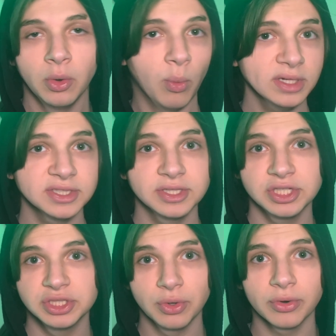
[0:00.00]
What's the
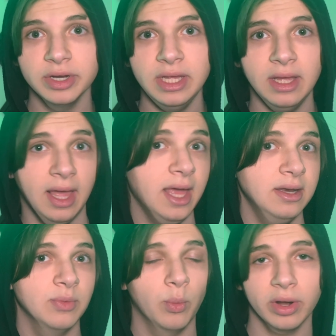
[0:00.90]
story,
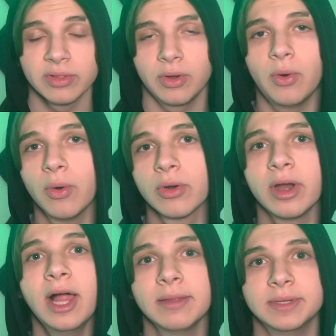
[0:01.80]
and what are the
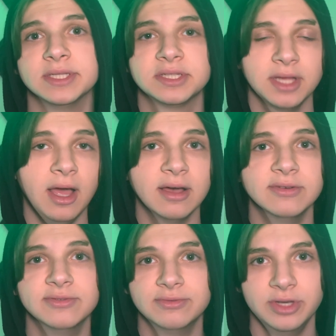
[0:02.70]
horror elements
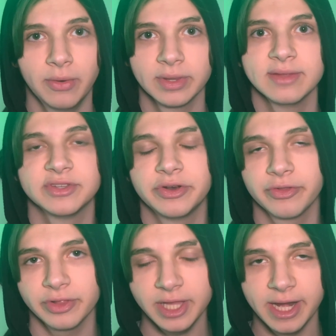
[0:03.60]
of No One Lives Under
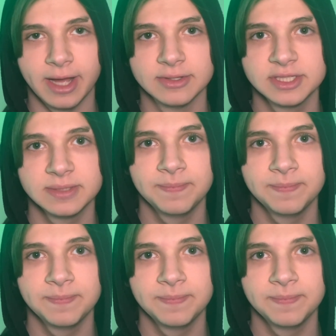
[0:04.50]
the Lighthouse?